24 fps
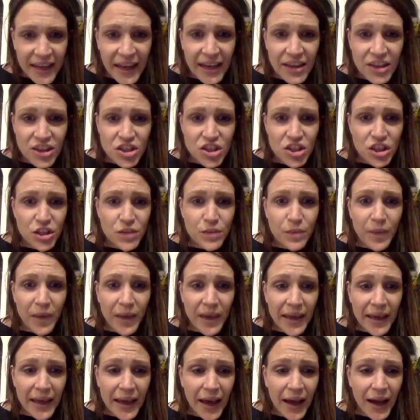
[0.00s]
It should
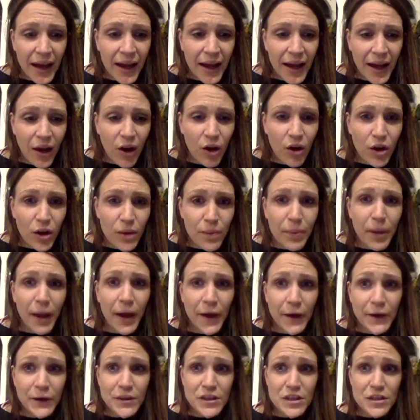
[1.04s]
be on a
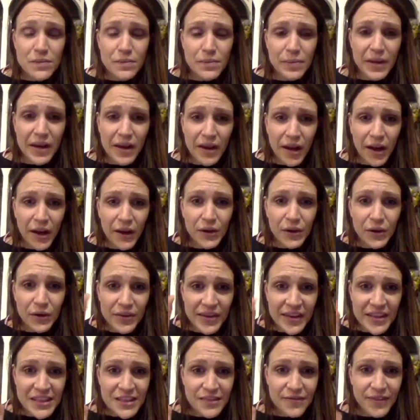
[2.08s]
post below
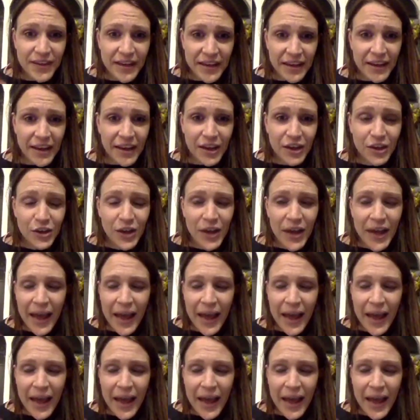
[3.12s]
this video,